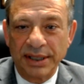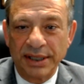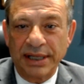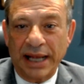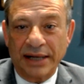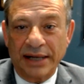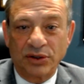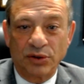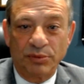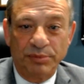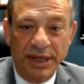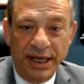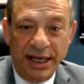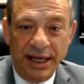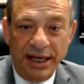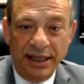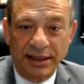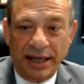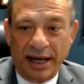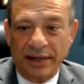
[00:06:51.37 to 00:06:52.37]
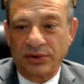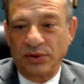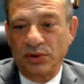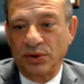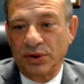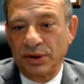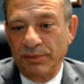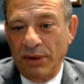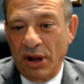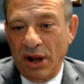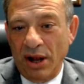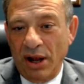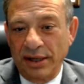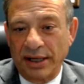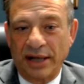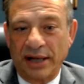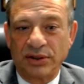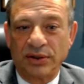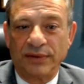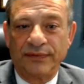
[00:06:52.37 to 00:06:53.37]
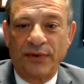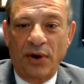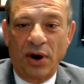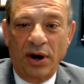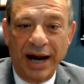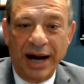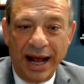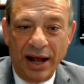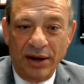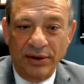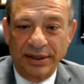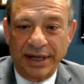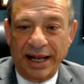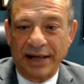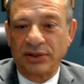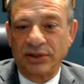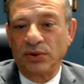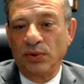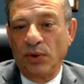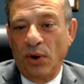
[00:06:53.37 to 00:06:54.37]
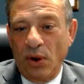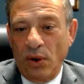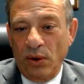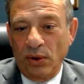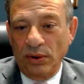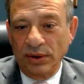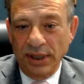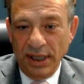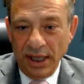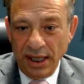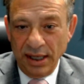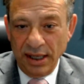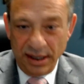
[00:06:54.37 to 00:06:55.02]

Not too big, not too small, not too far out, not too old.